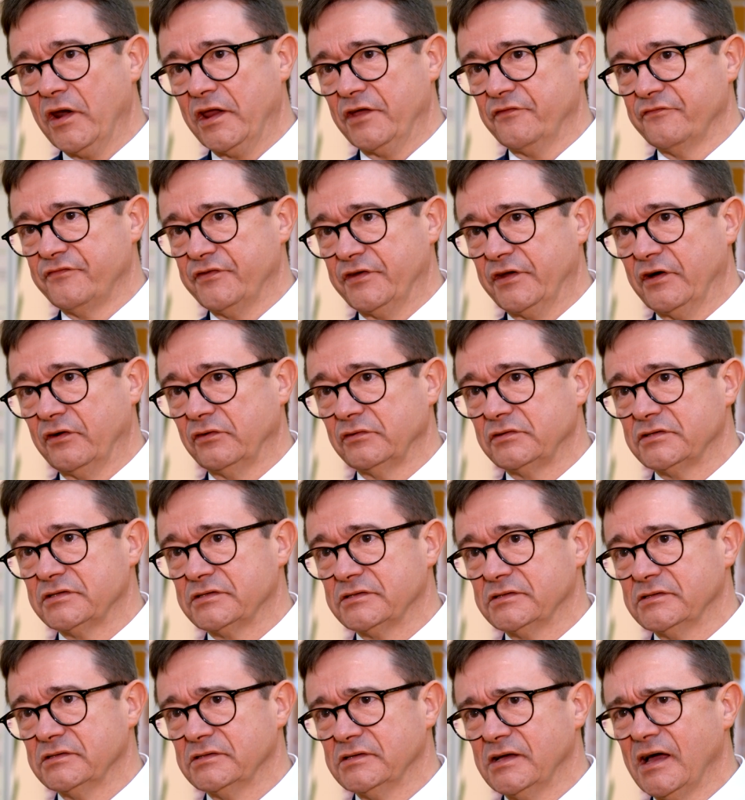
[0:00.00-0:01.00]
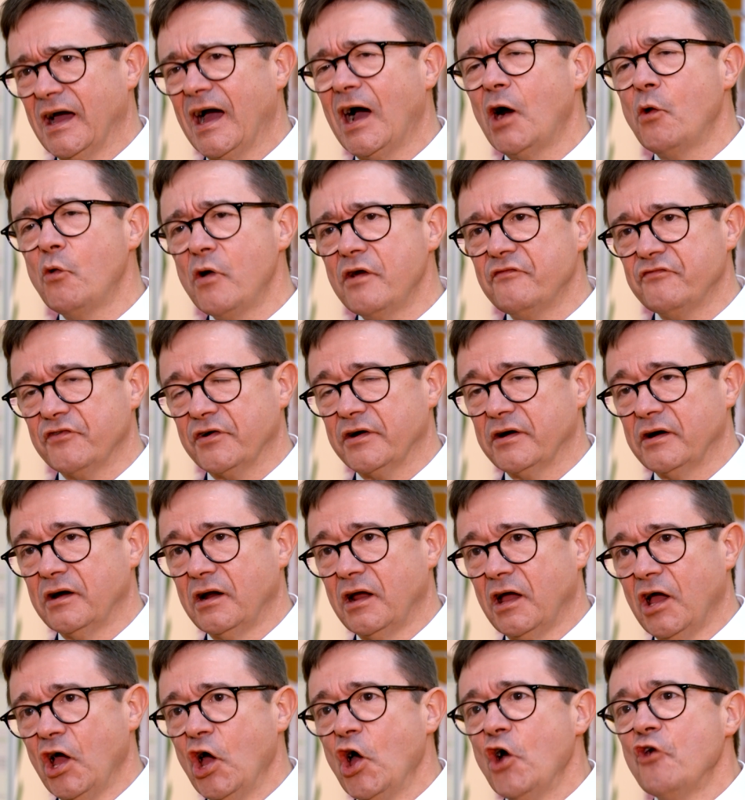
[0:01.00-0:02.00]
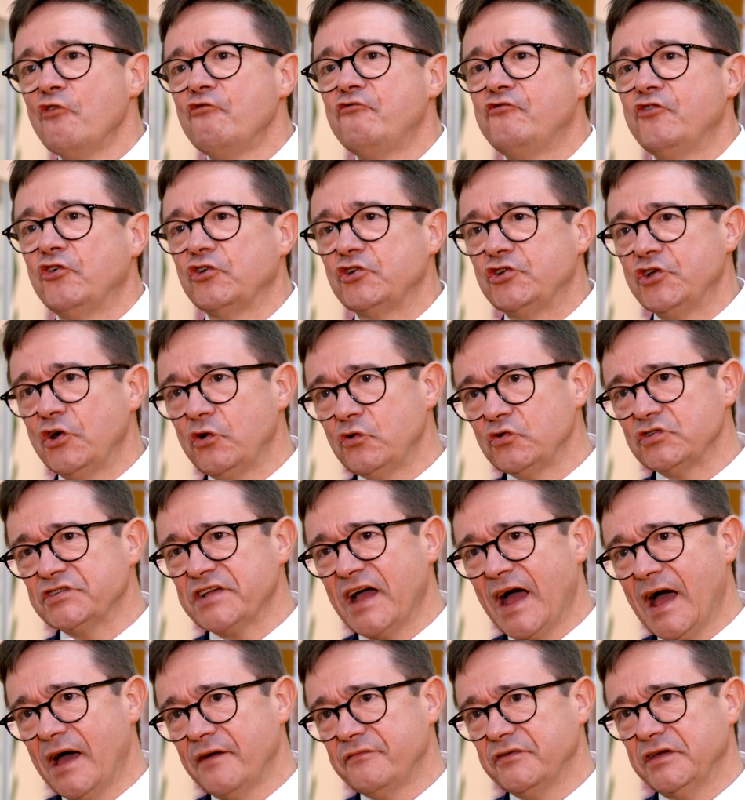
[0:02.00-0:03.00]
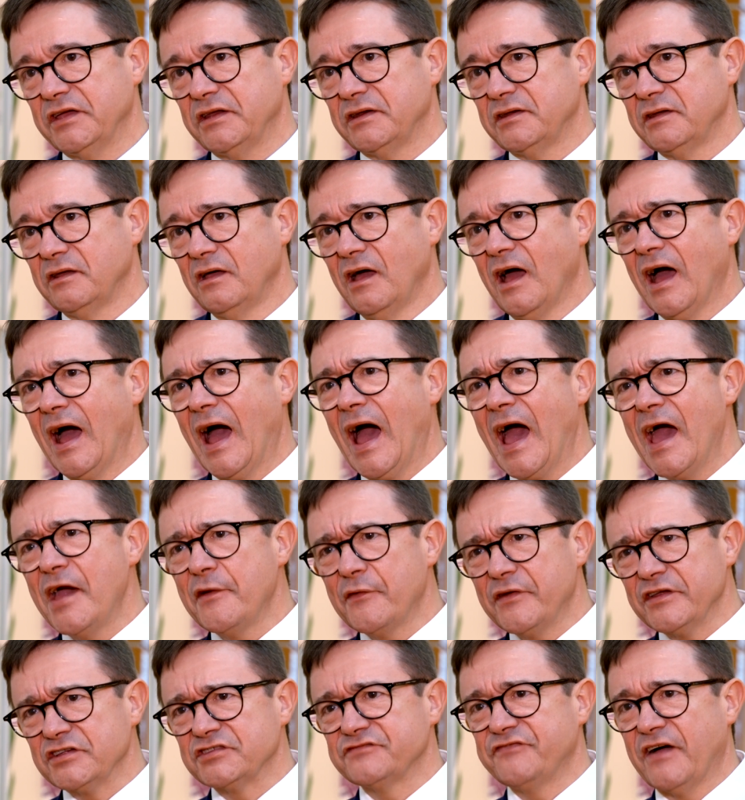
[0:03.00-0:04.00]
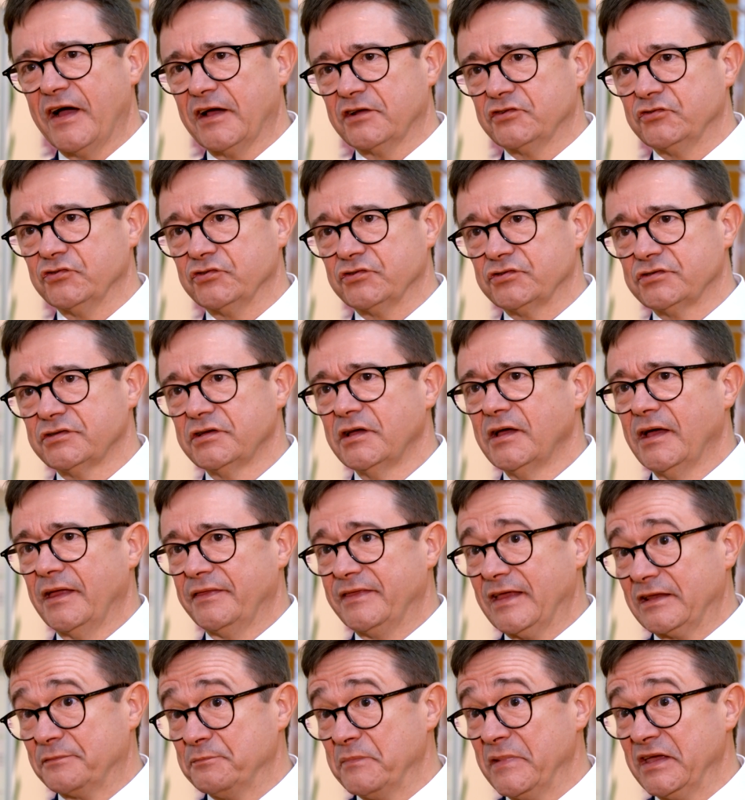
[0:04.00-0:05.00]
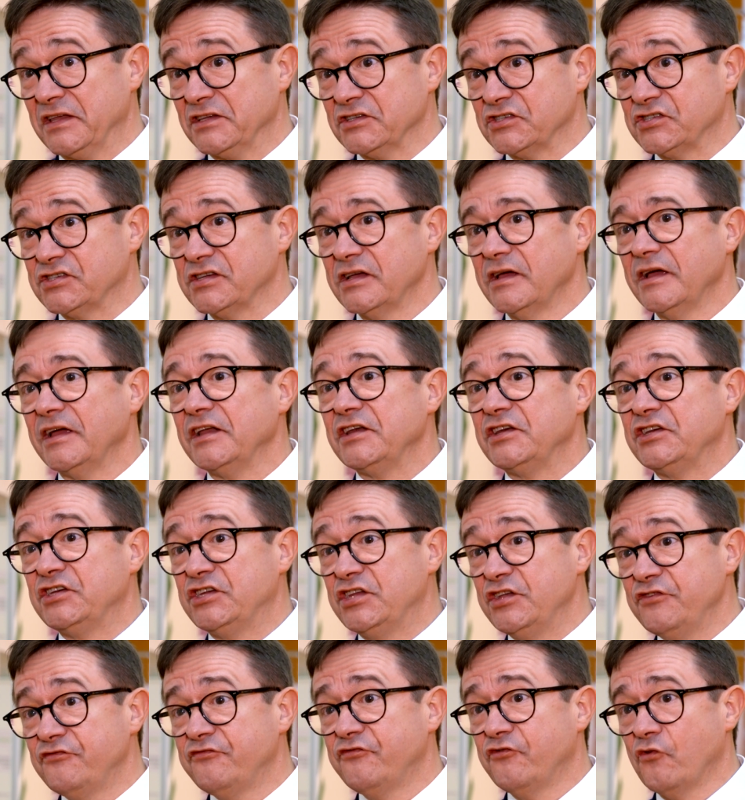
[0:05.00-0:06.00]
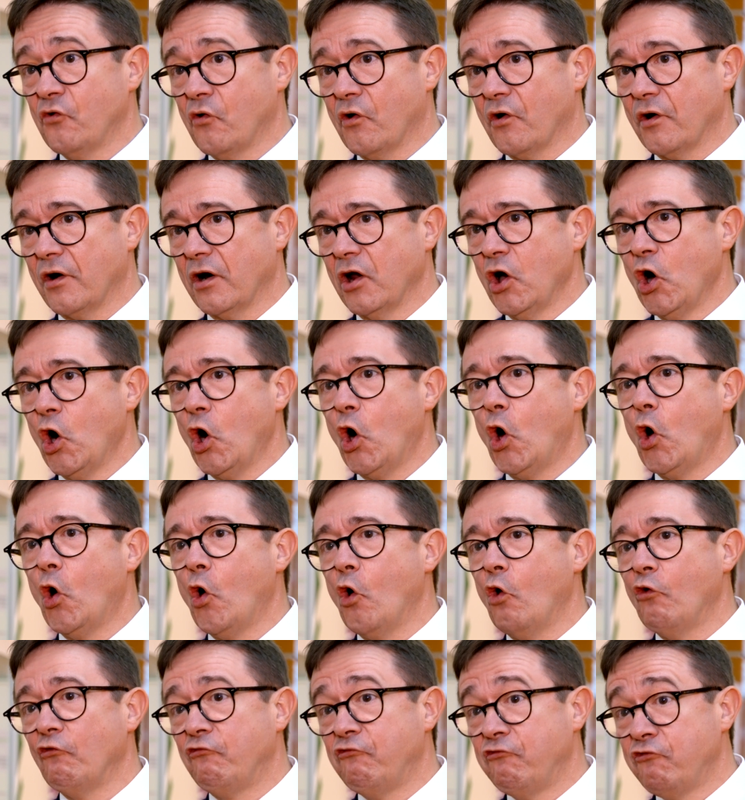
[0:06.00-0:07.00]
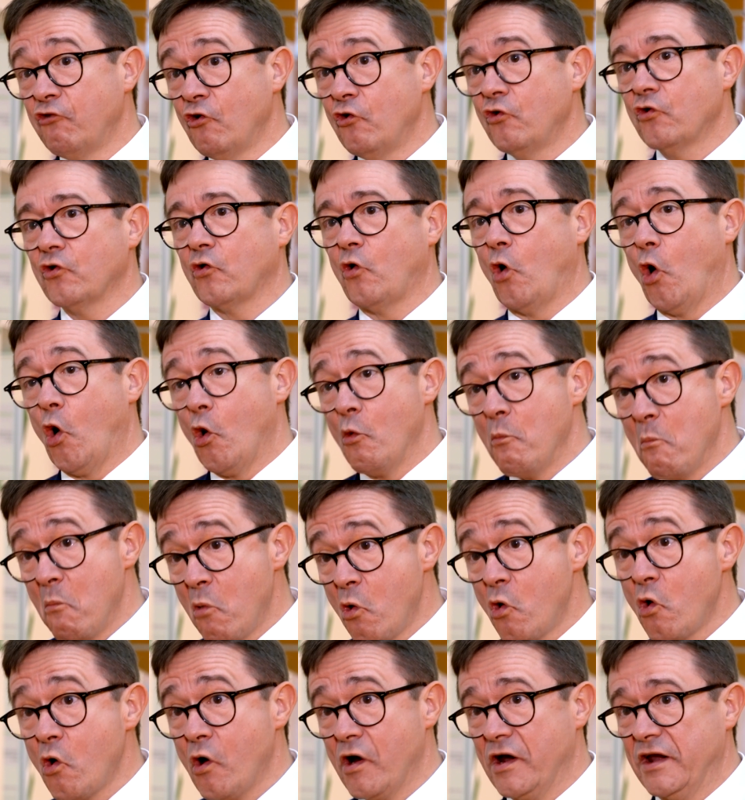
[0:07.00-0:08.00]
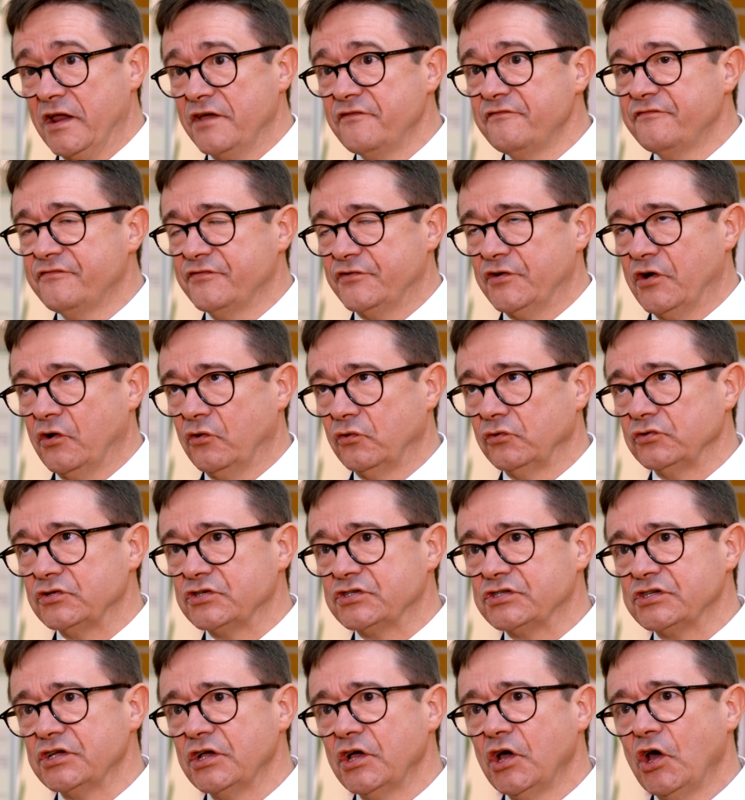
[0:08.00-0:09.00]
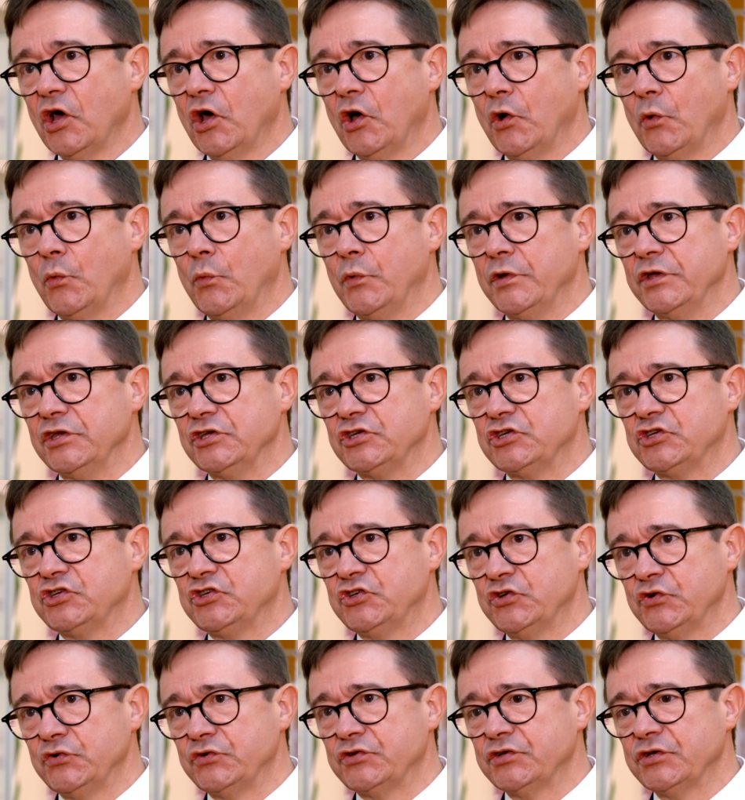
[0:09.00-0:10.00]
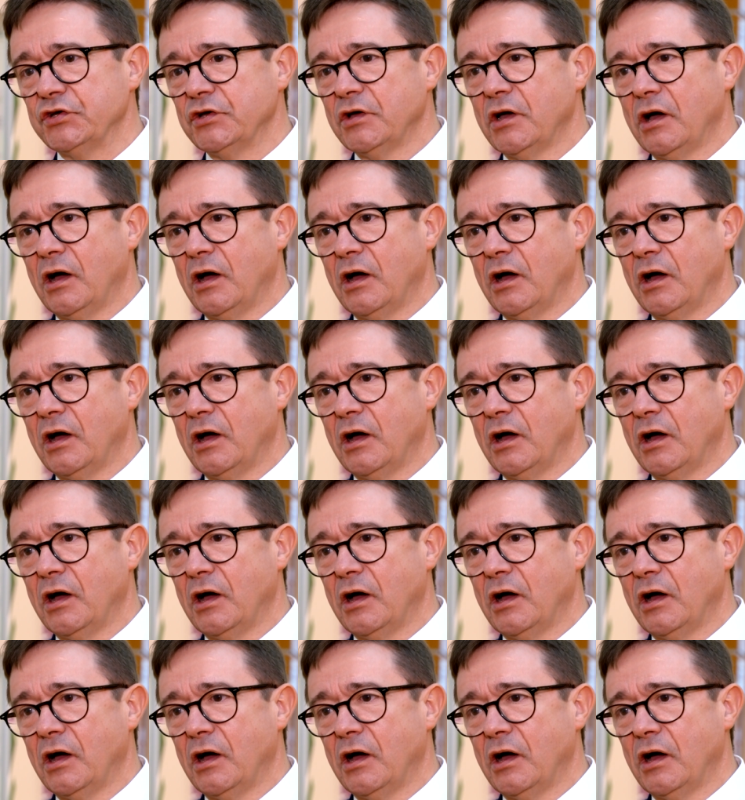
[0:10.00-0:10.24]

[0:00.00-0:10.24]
lymph nodes. However, for those having high risk factors, that means T4 or 4 or more lymph nodes, we should